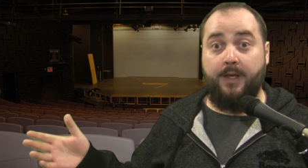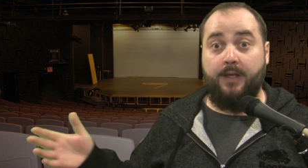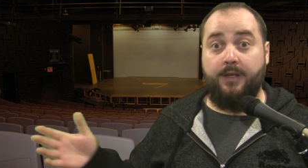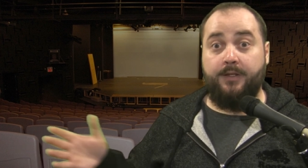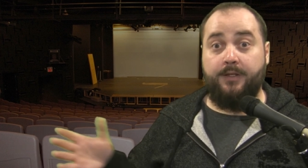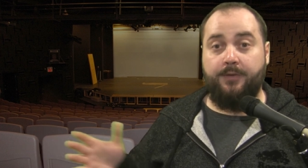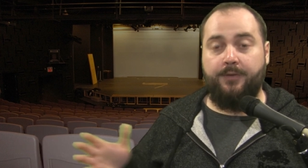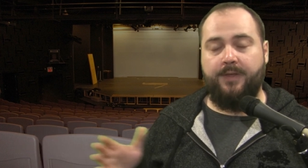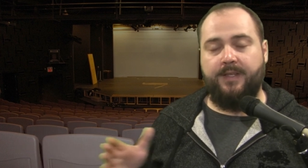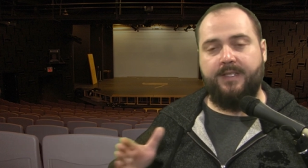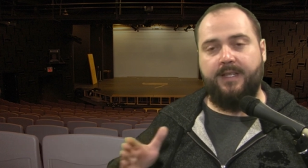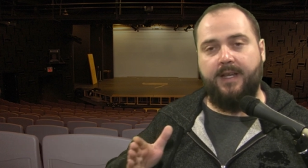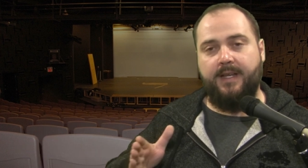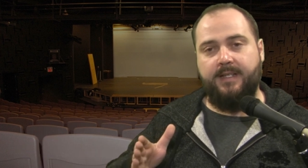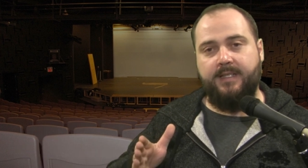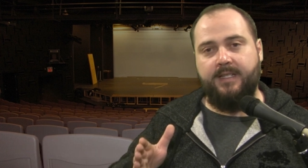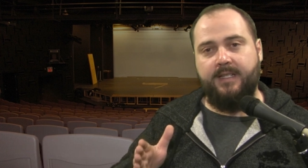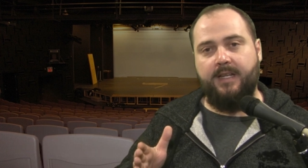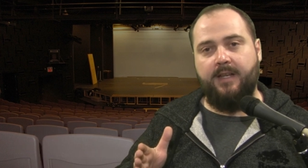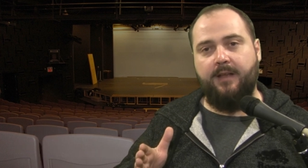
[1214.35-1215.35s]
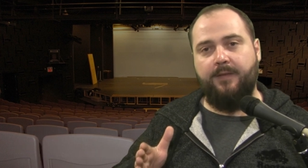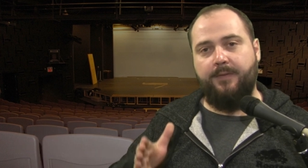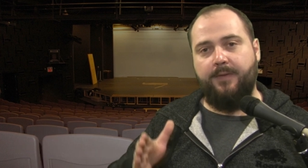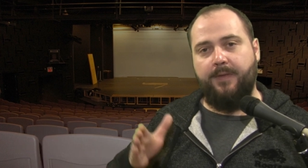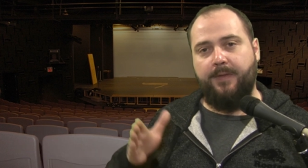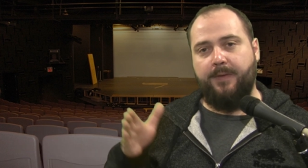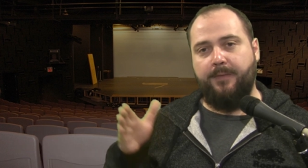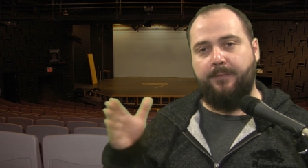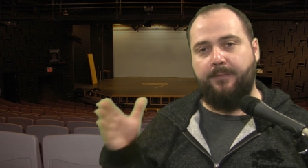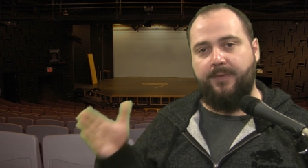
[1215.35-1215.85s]
to this idea
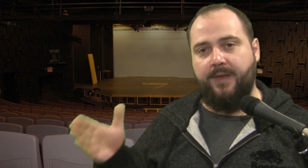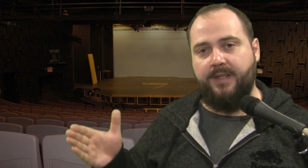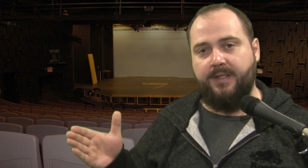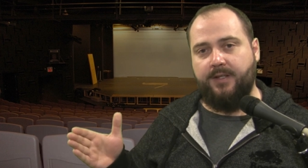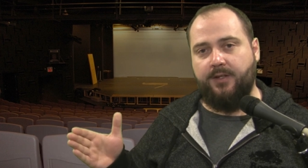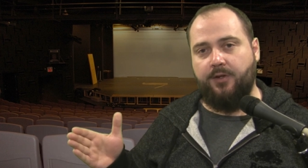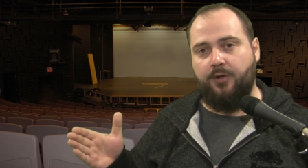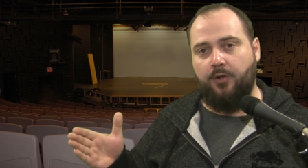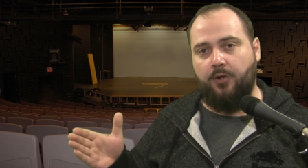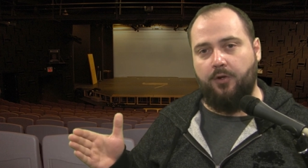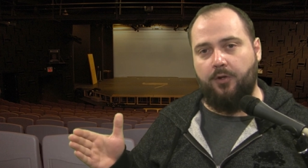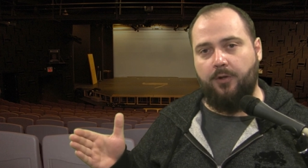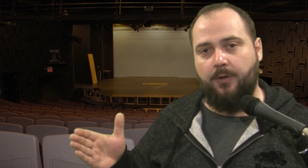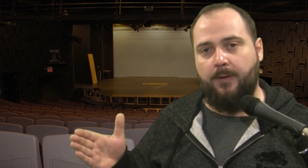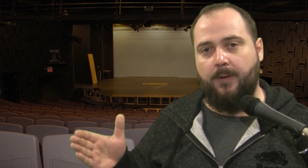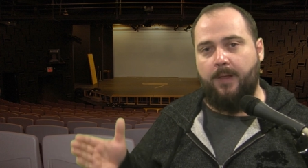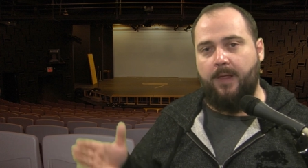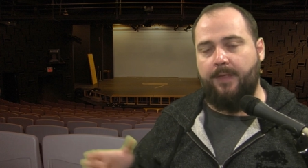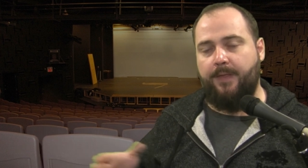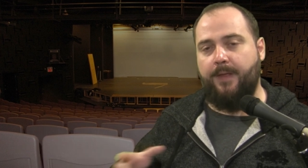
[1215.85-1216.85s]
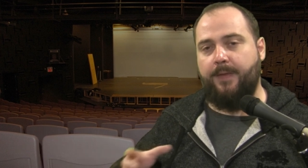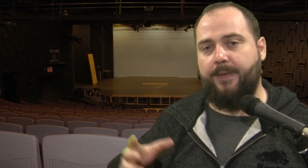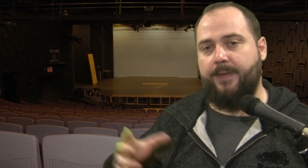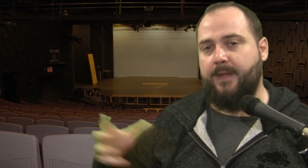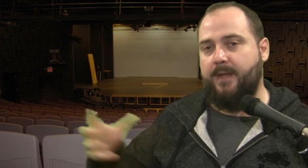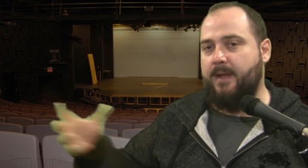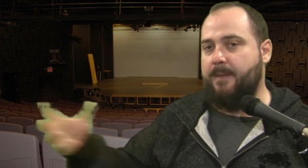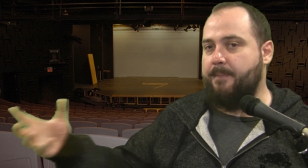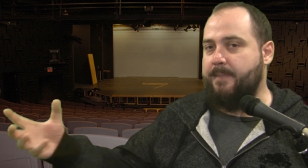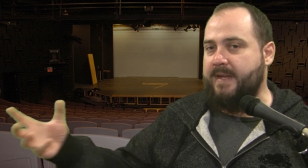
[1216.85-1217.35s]
that the physical that
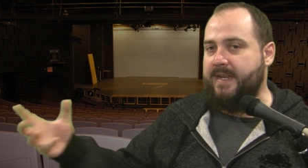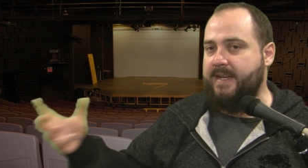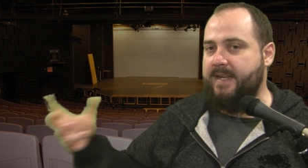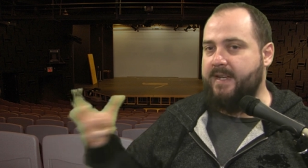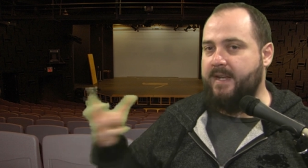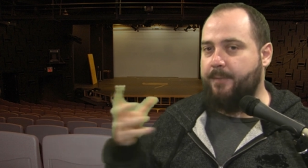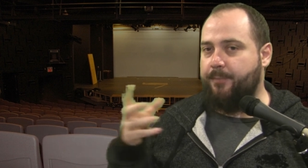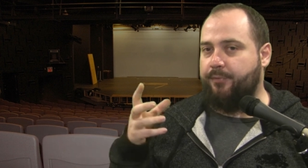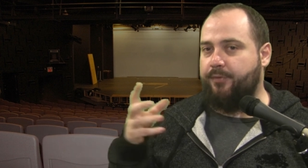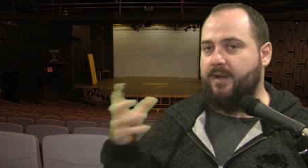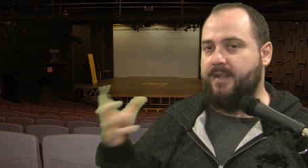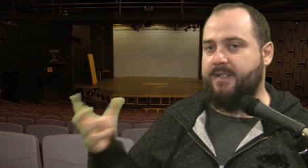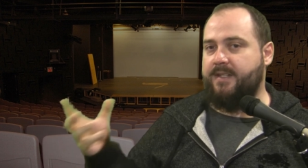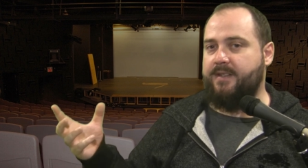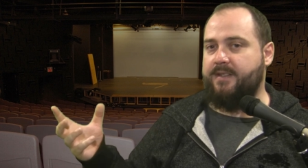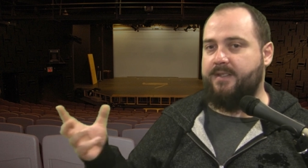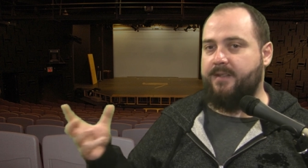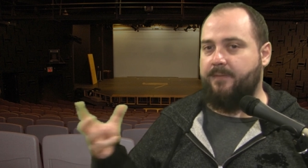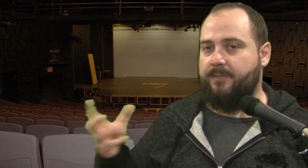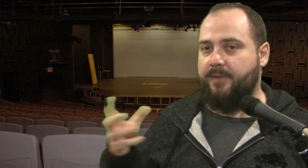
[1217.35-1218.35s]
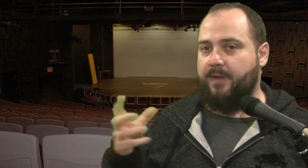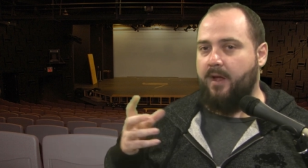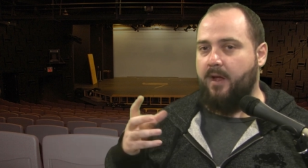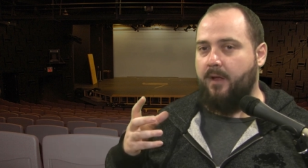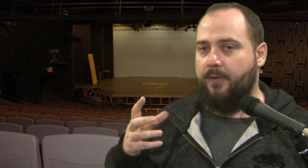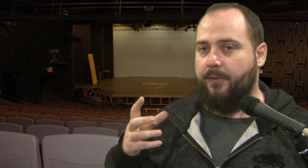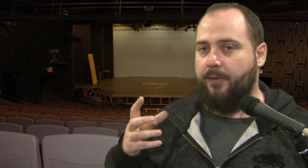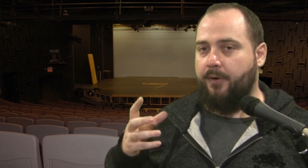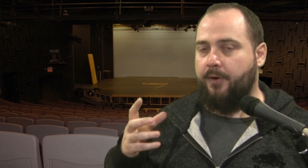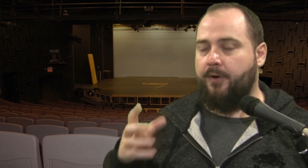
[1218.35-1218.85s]
the immediate presence of the
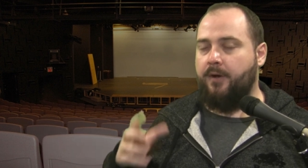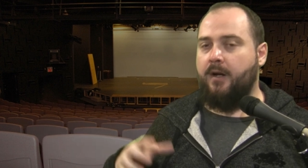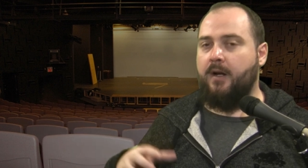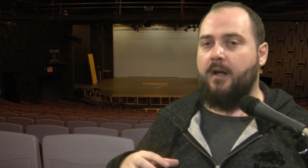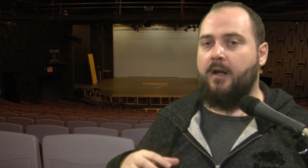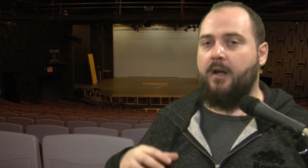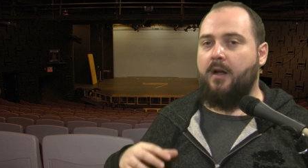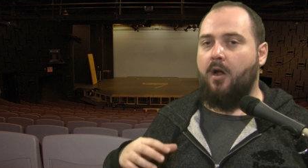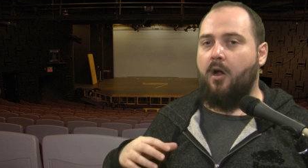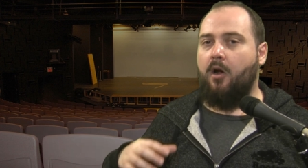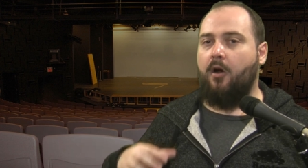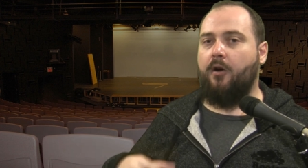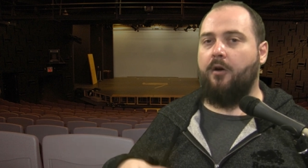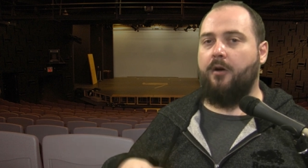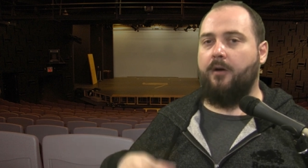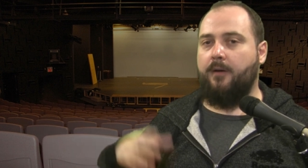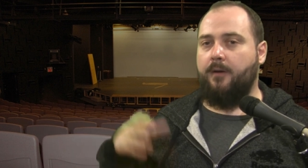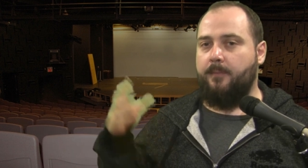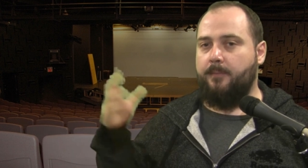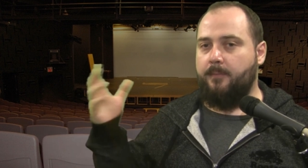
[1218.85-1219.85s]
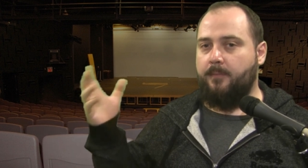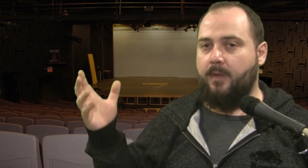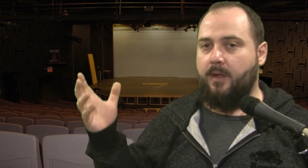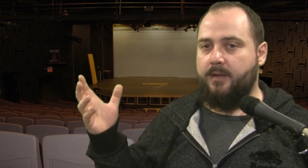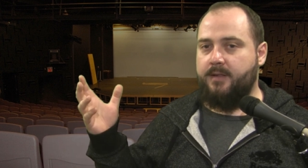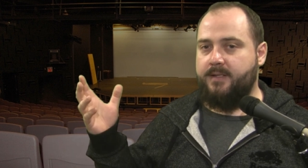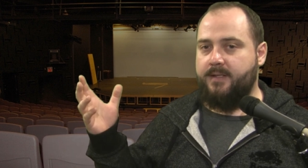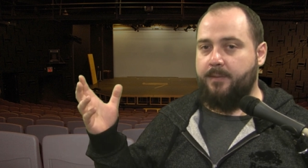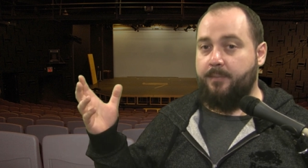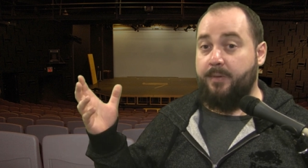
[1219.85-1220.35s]
other are
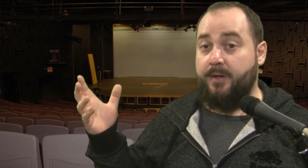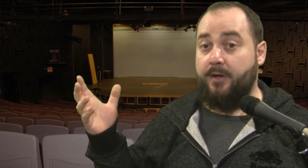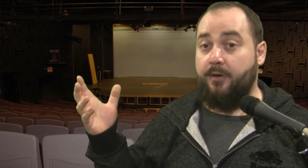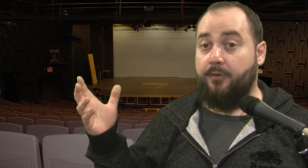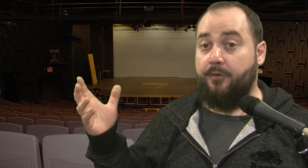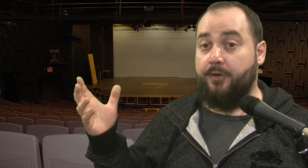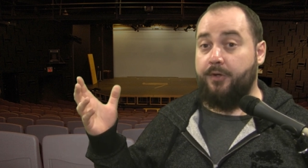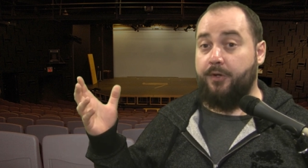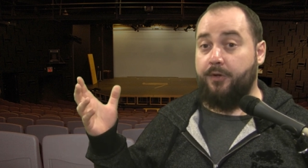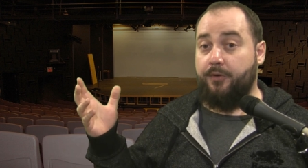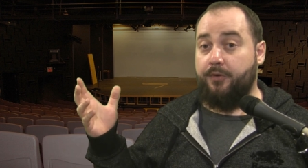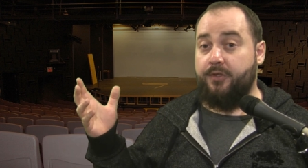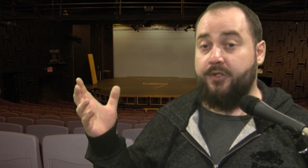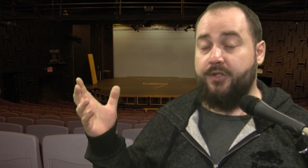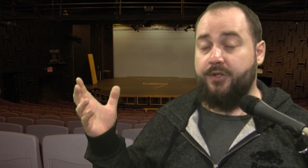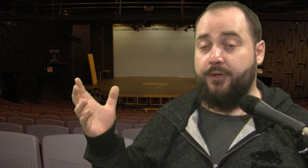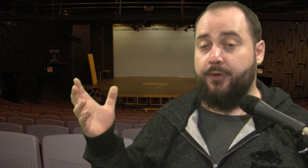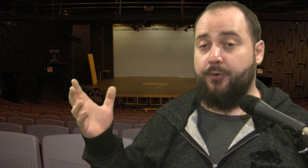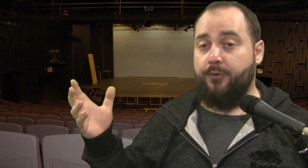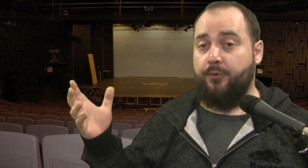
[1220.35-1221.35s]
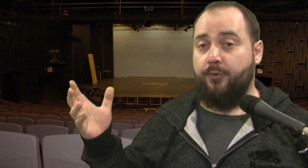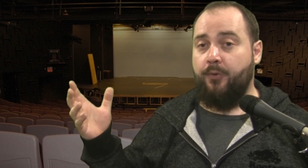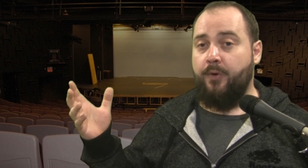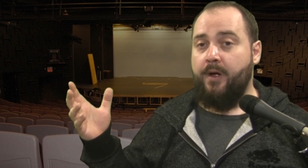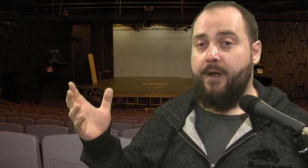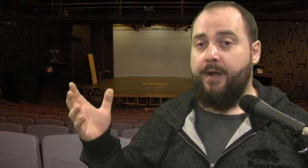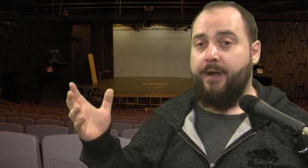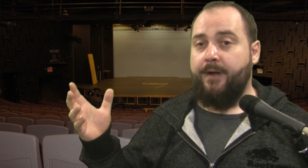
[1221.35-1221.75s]
superior to